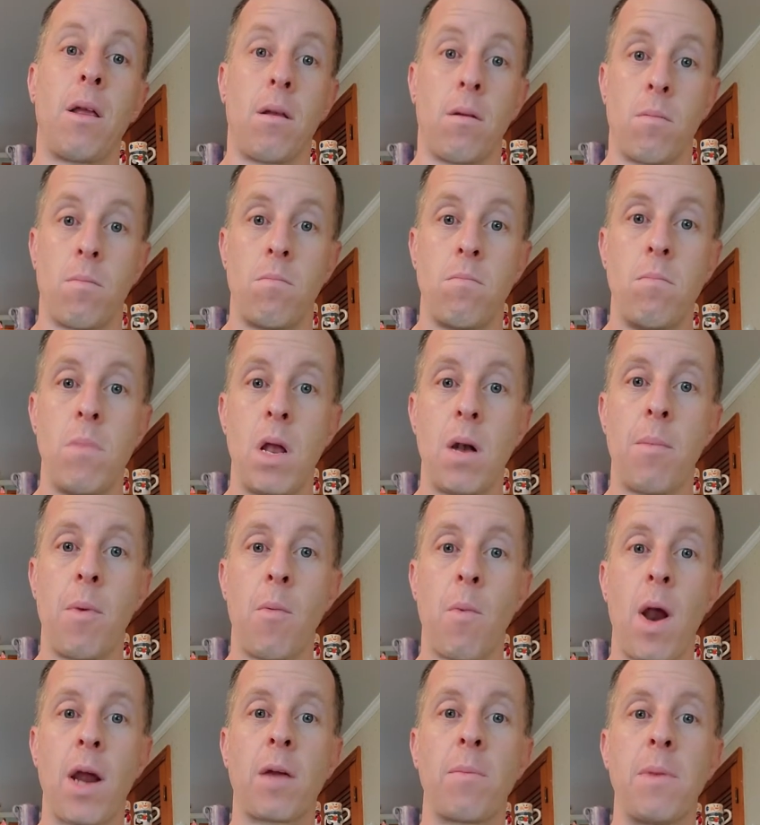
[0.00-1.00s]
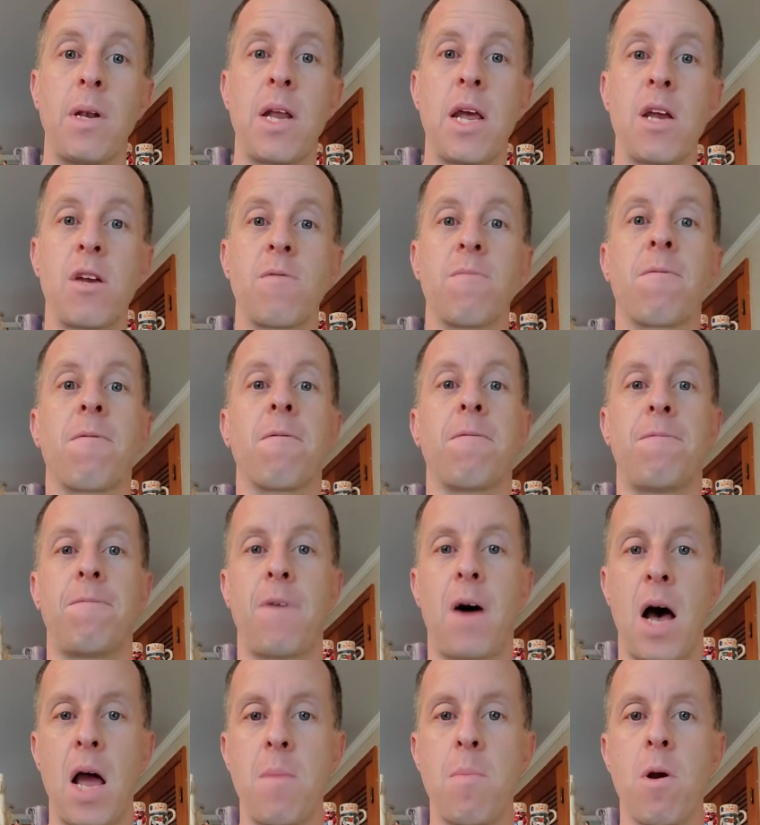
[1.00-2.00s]
Minimum recommendation for
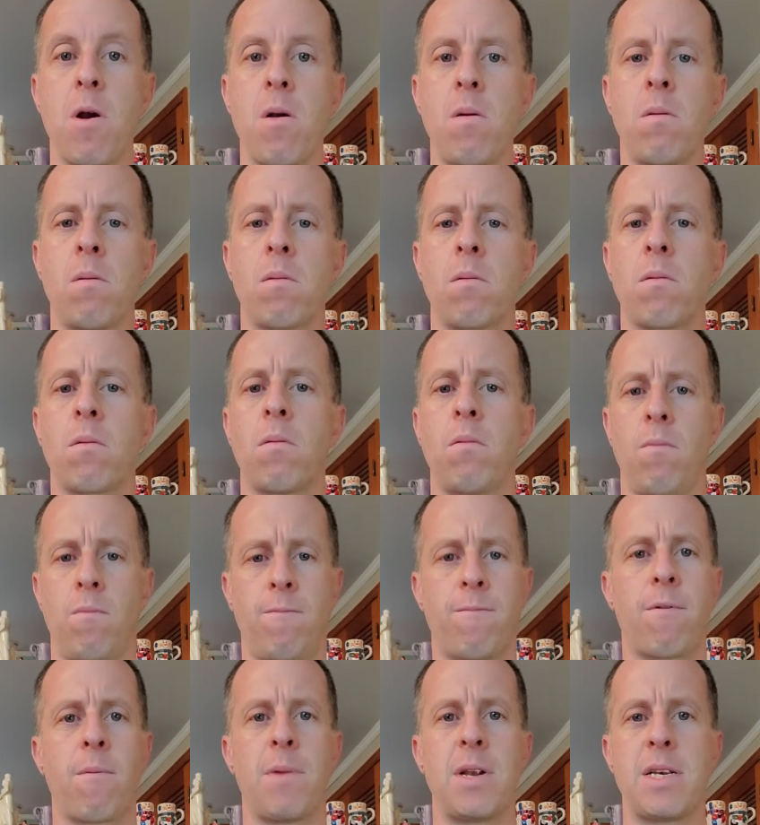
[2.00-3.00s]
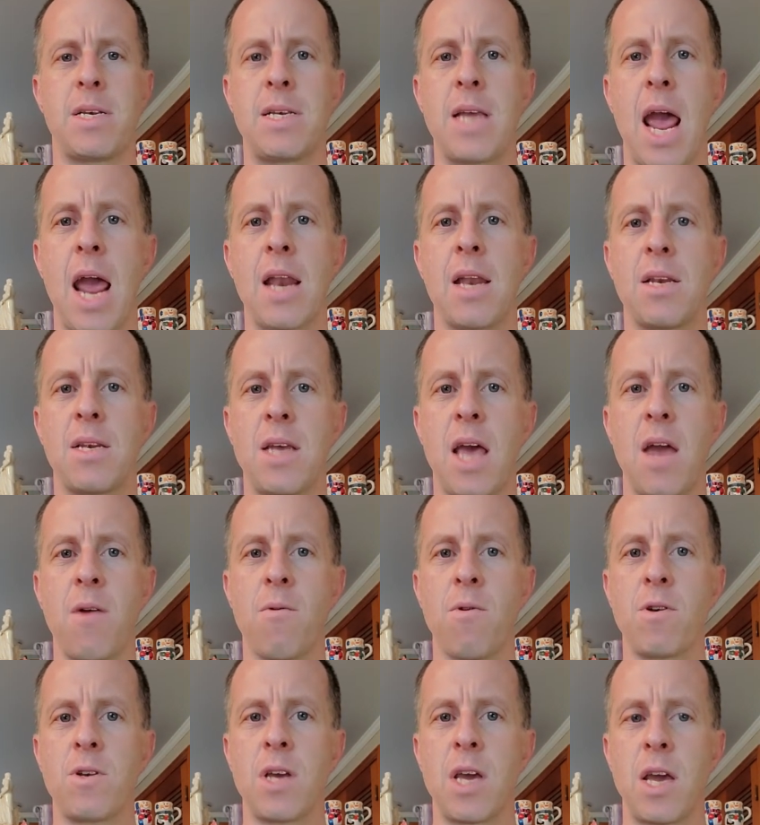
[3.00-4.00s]
fiber from a day
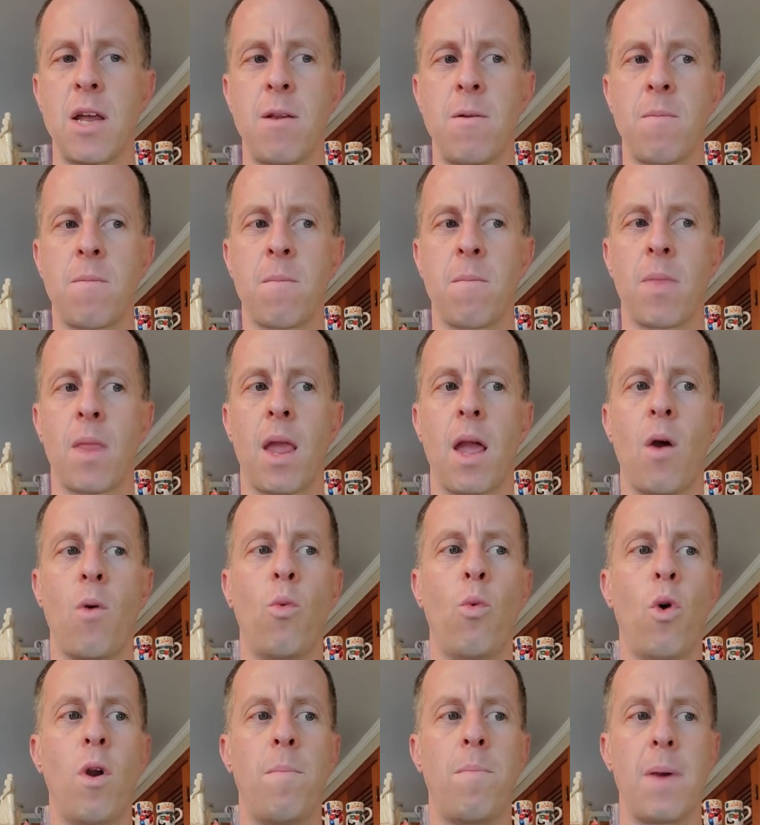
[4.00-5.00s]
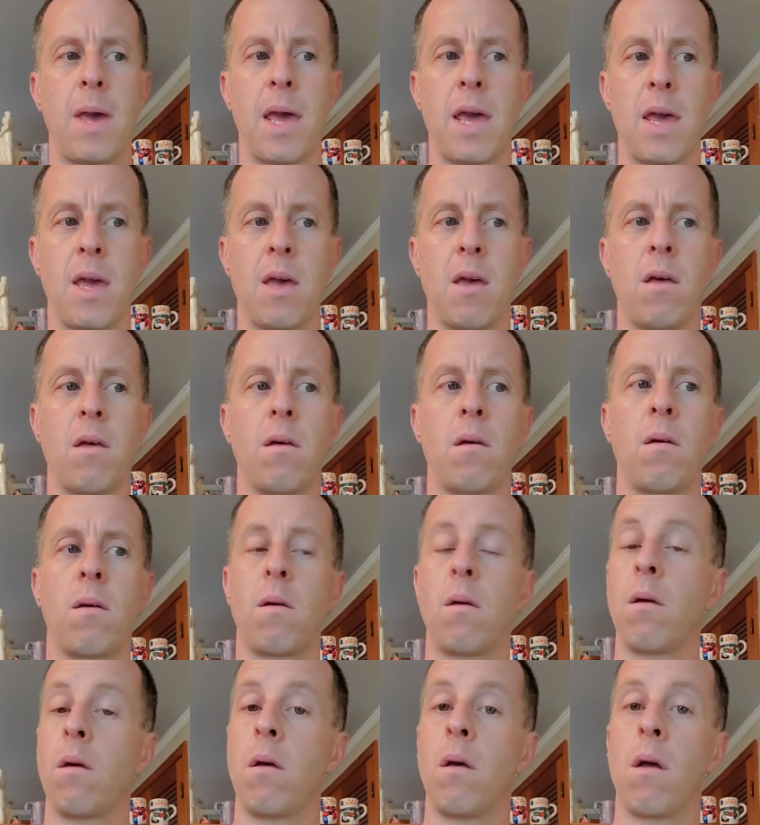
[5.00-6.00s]
protein would be
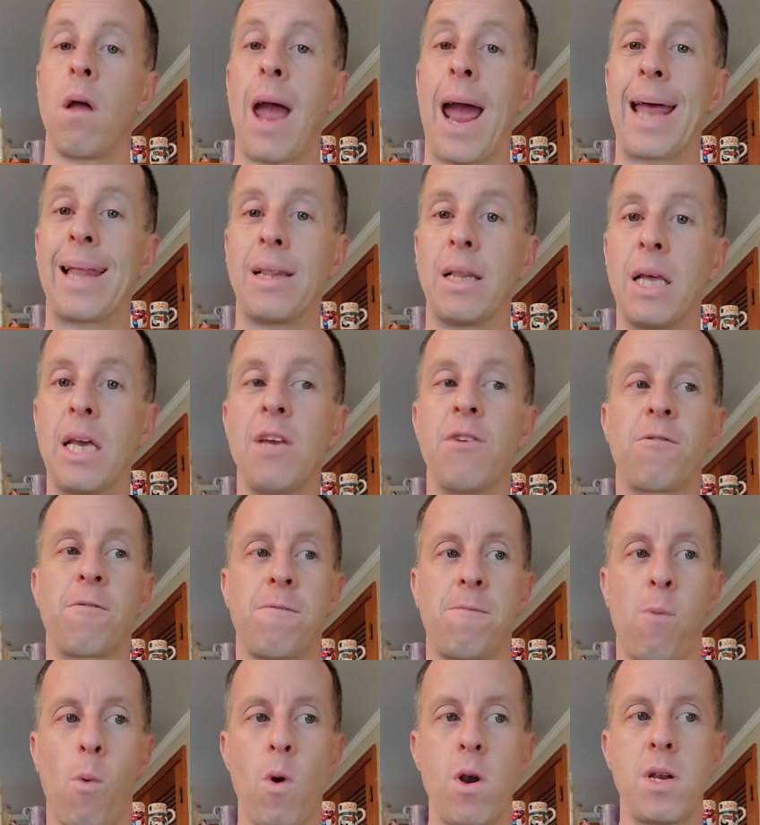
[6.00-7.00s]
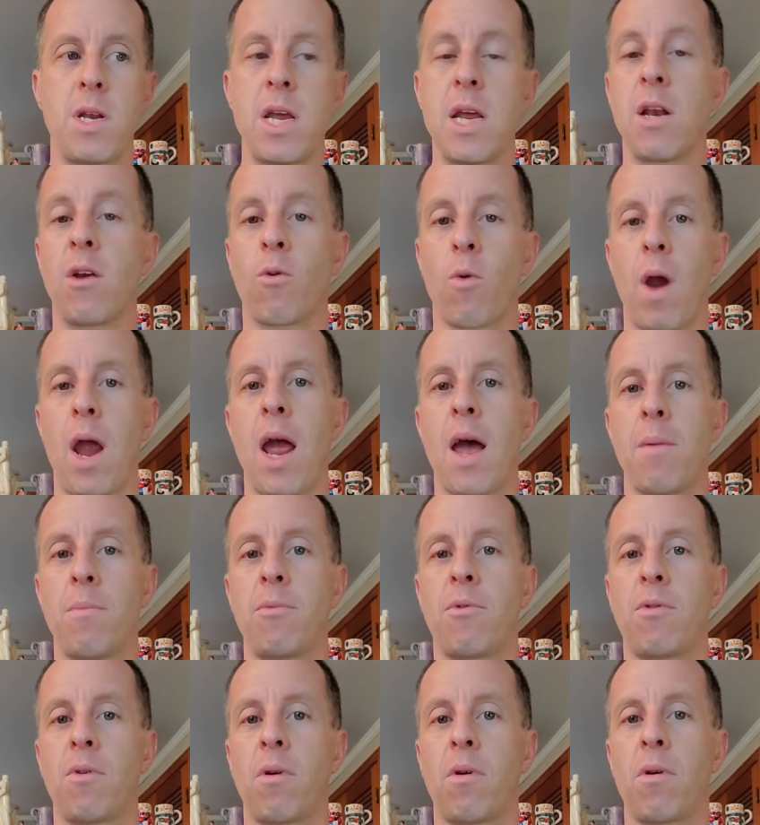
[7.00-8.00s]
at least 14
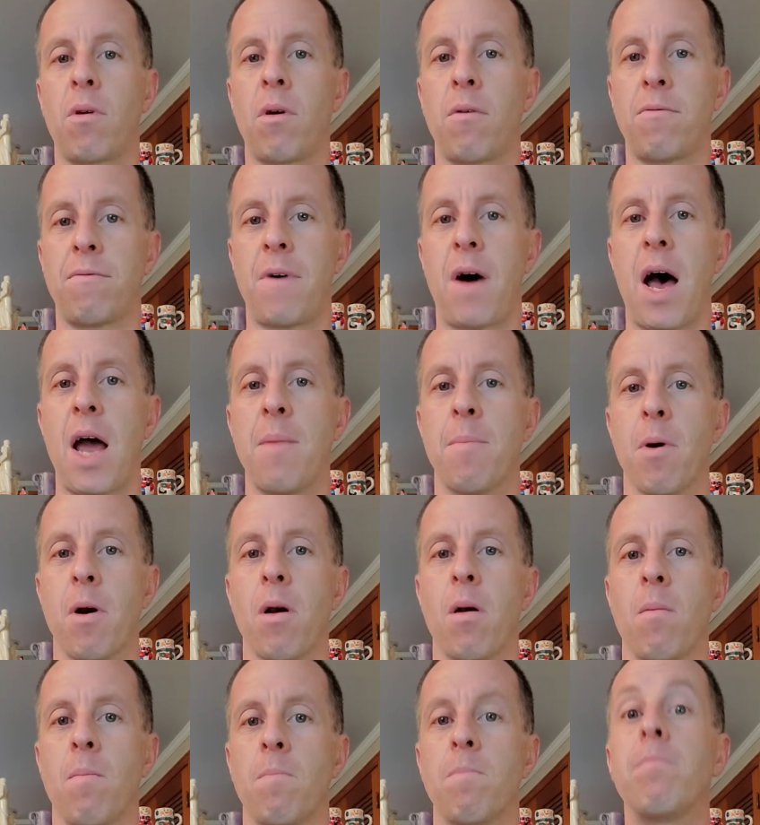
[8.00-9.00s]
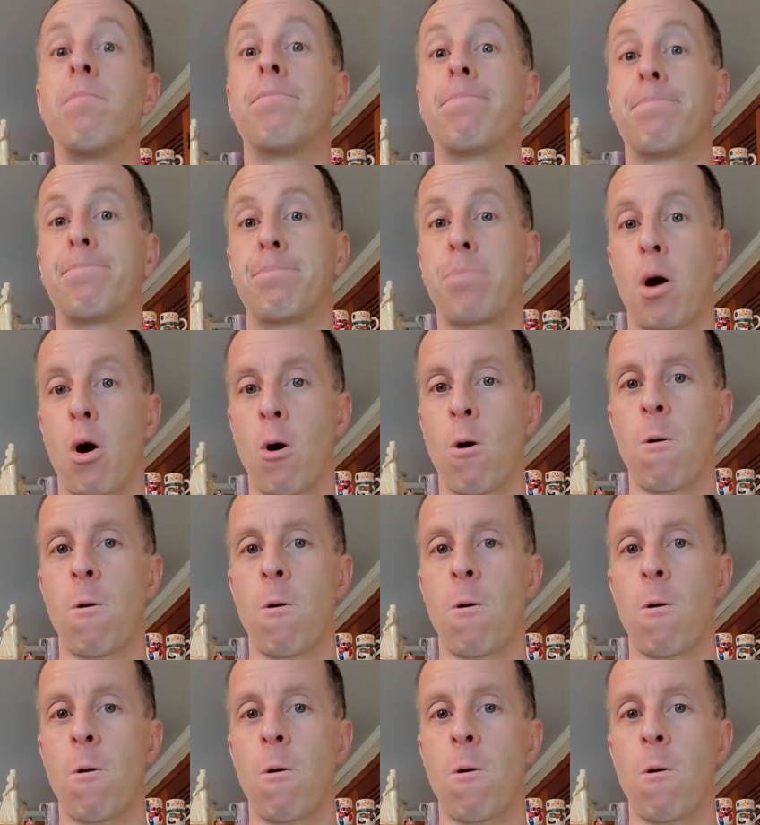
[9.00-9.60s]
grams of fiber per